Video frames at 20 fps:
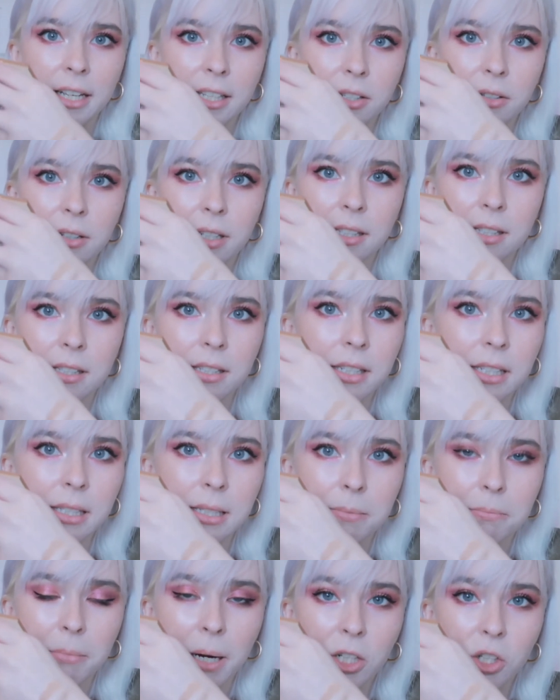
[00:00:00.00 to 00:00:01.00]
As you can see,
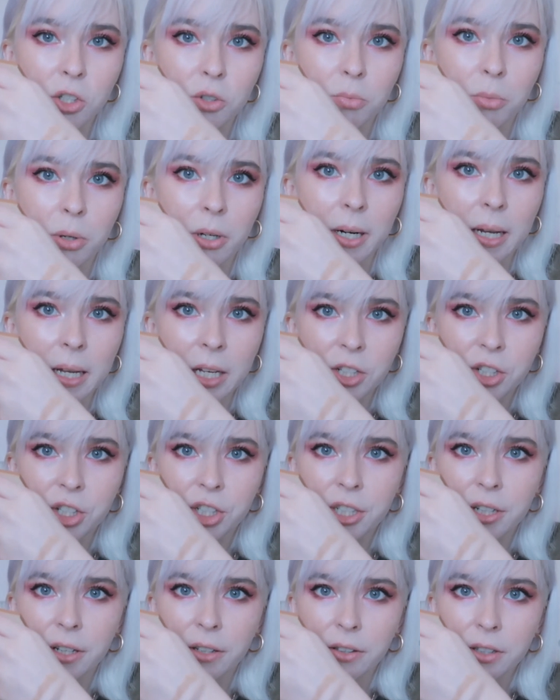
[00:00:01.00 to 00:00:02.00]
it's much more
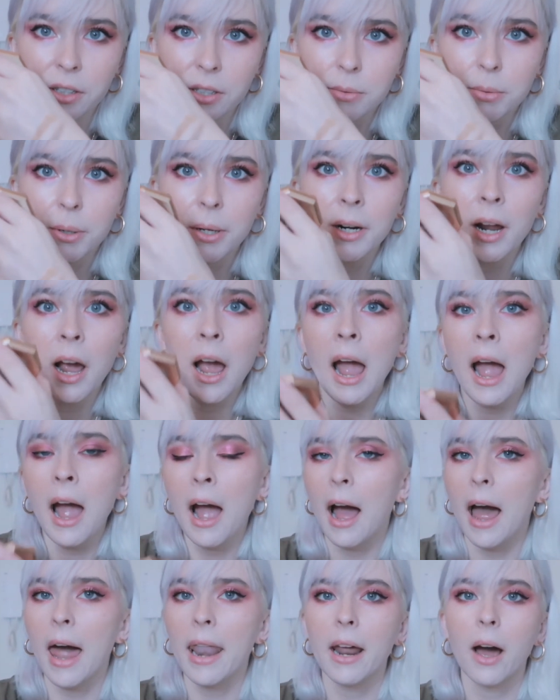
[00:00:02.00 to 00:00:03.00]
ashy than this one,
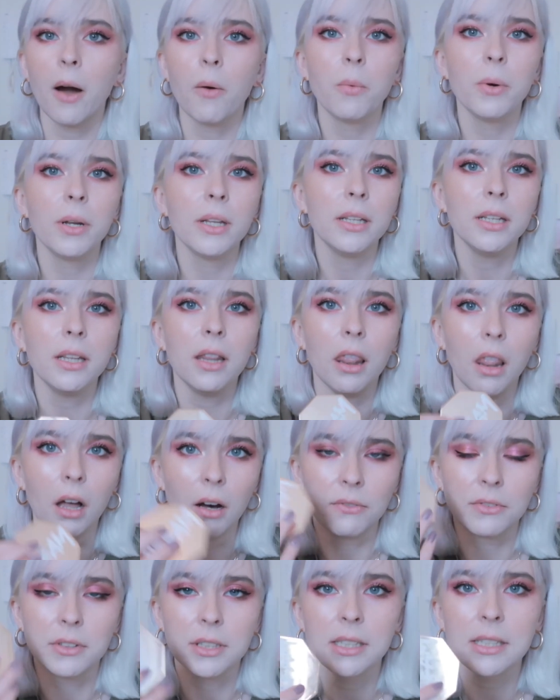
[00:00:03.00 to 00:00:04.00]
and I really
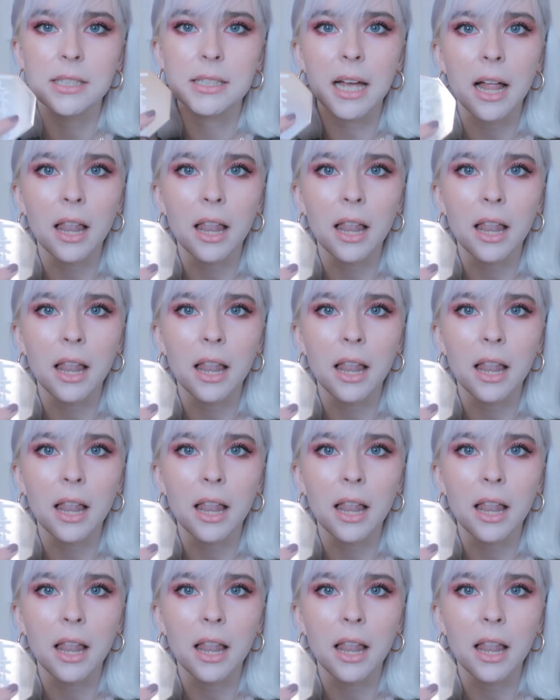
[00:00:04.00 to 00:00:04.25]
love this.